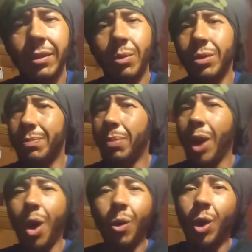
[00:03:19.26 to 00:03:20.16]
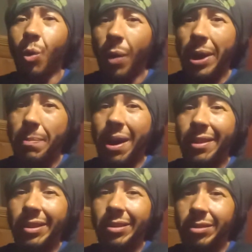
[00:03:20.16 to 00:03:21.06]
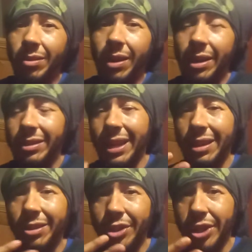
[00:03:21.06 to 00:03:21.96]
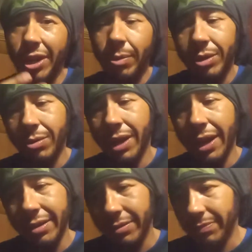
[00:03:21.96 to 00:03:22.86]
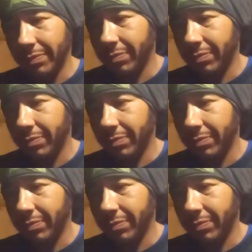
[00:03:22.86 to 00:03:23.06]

Was blown away by this. So I just had to share with you guys.